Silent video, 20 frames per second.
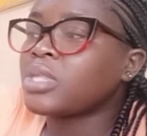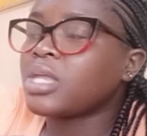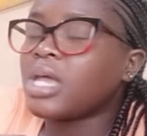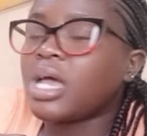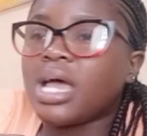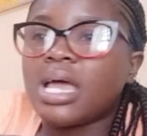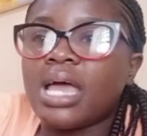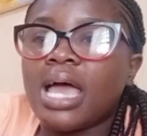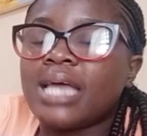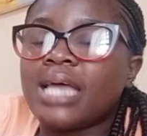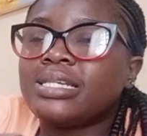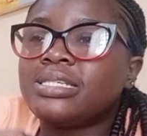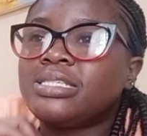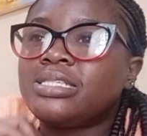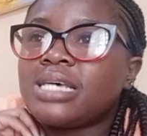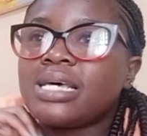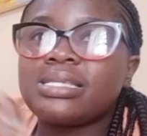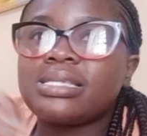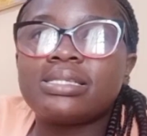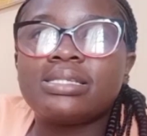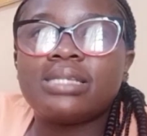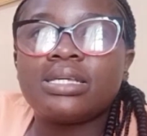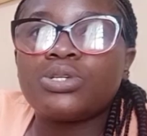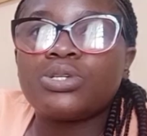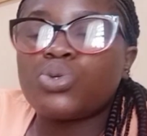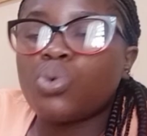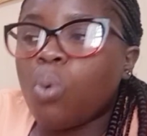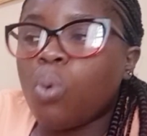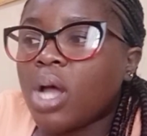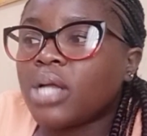I just
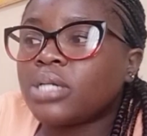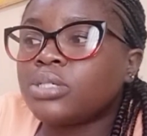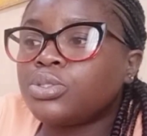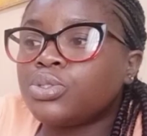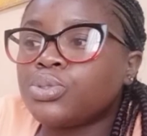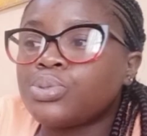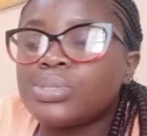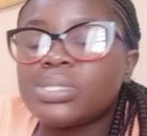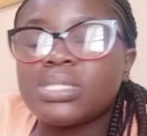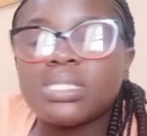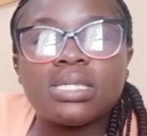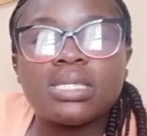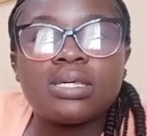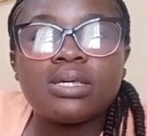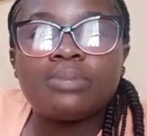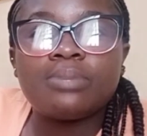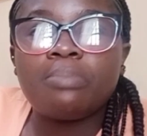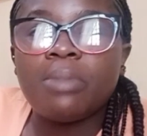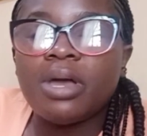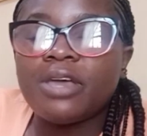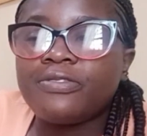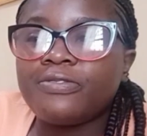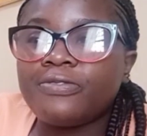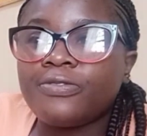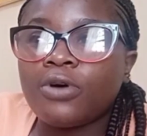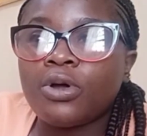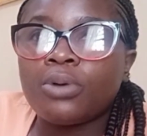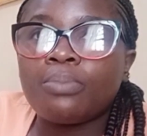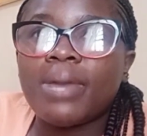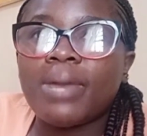didn't want to see my
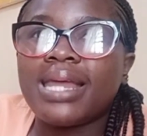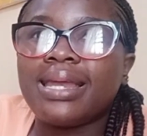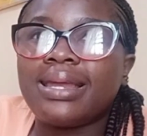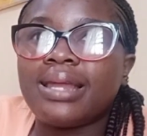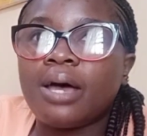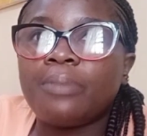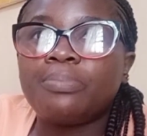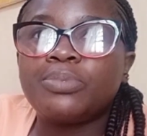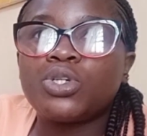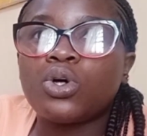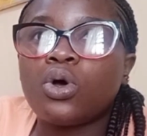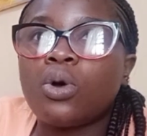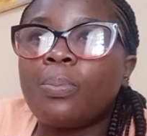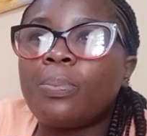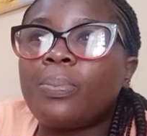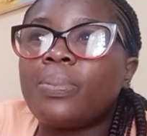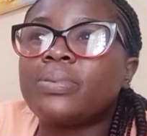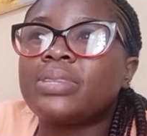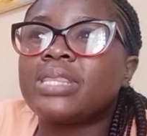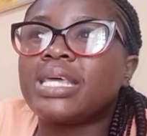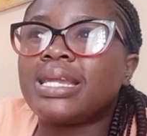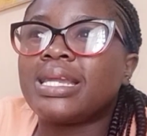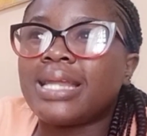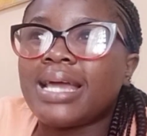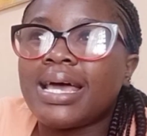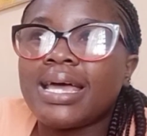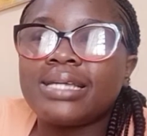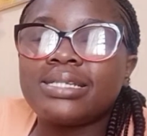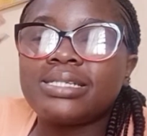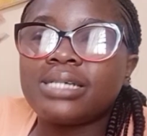phone, my laptop, the
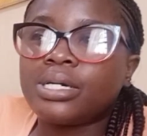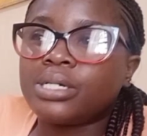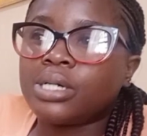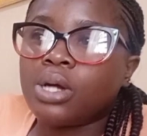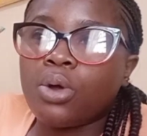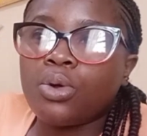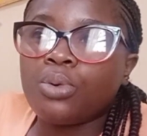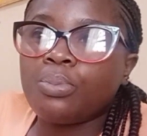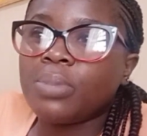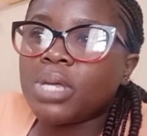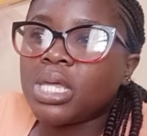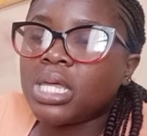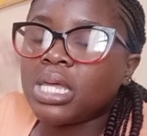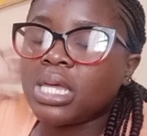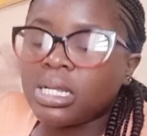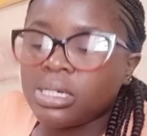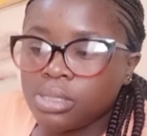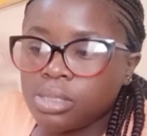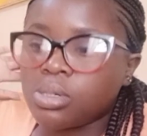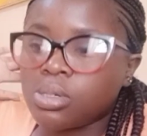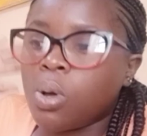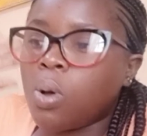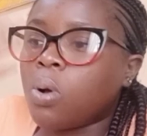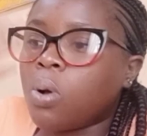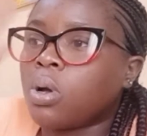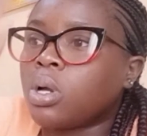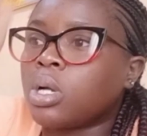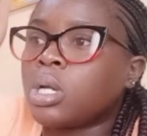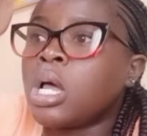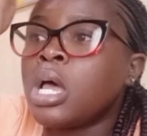light around me, and so
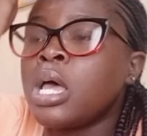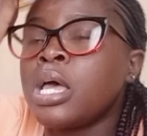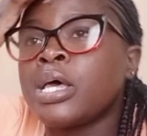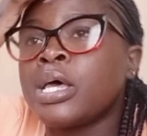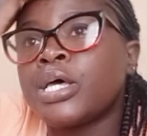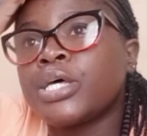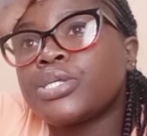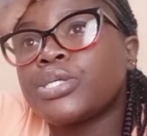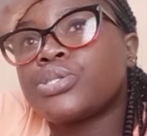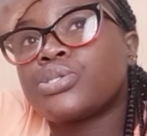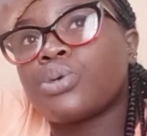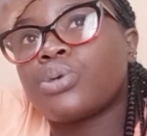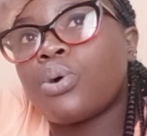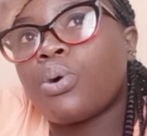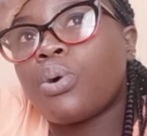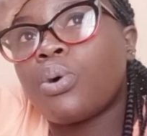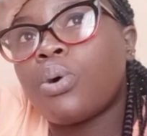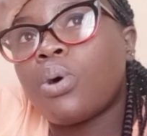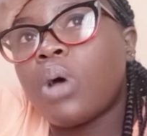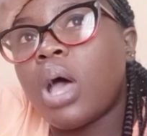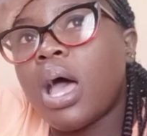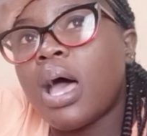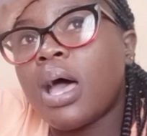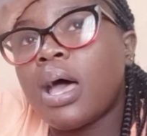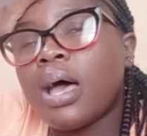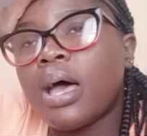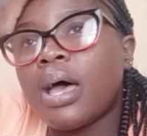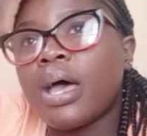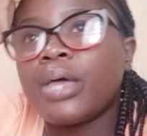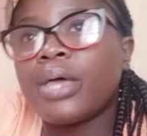on. So
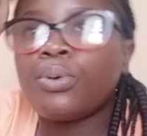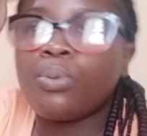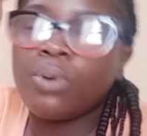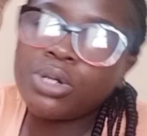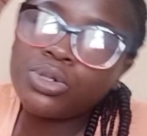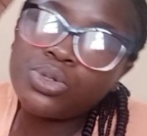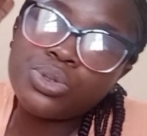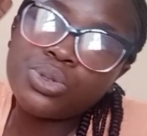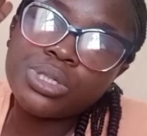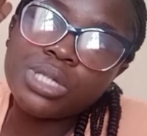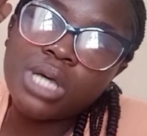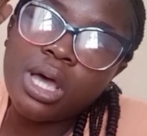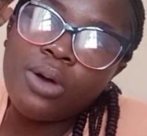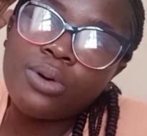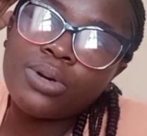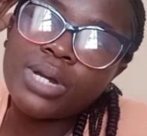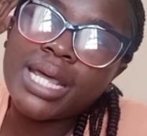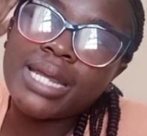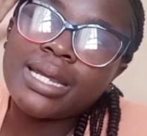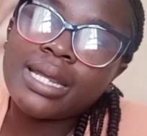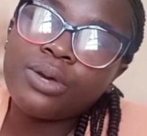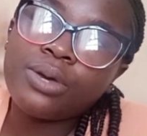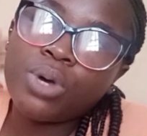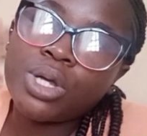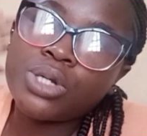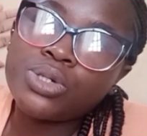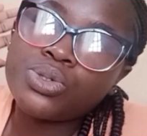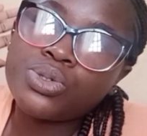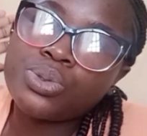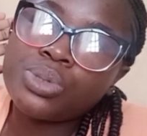I went to town and I
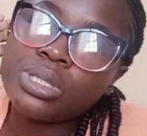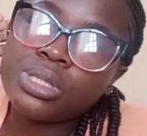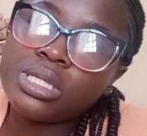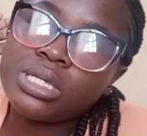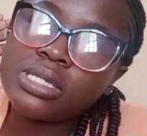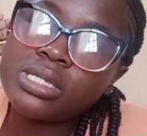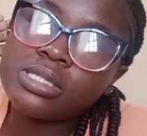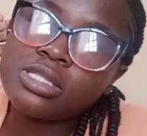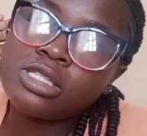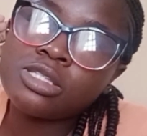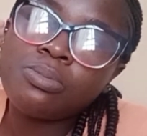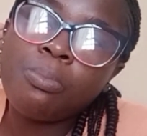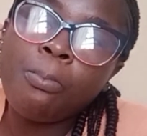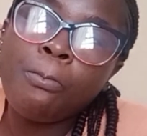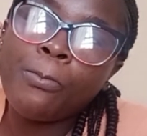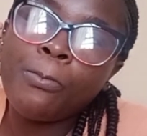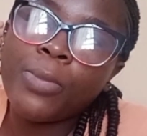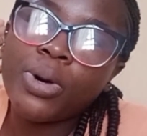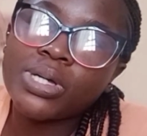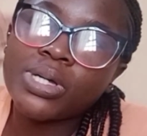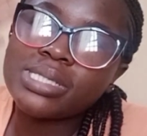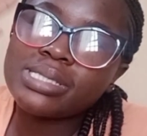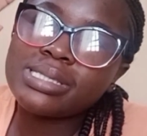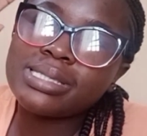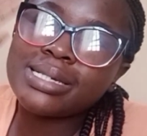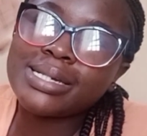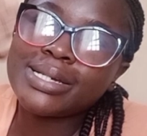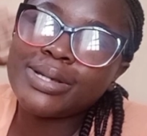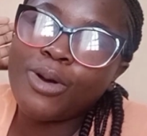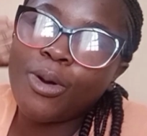went to this
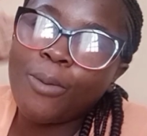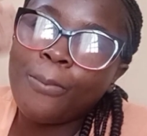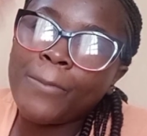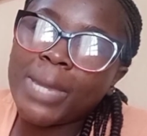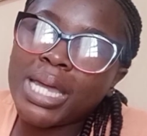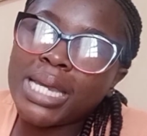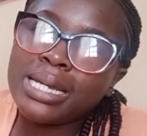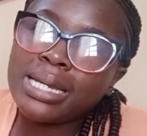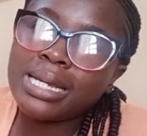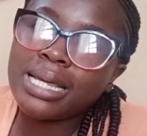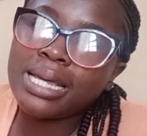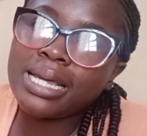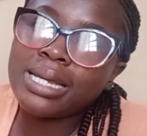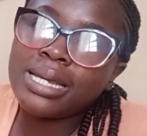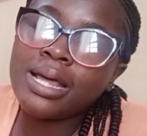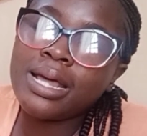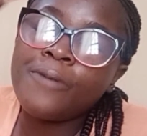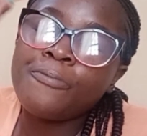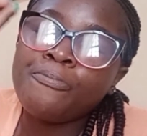most recommended